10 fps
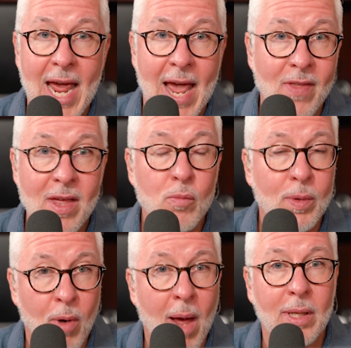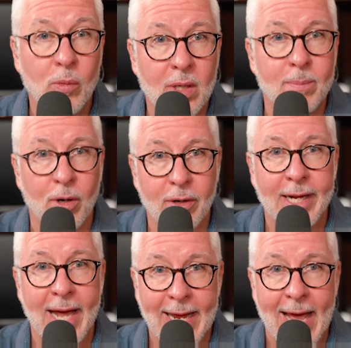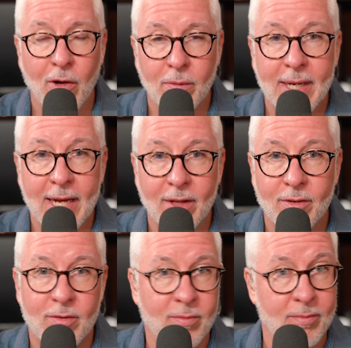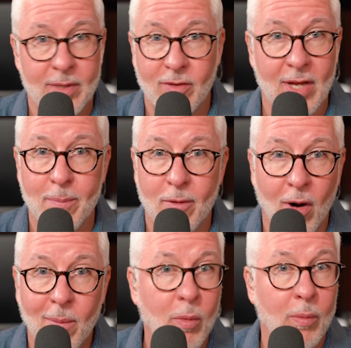And then we probably would have burned the guy out, because he's a high performer.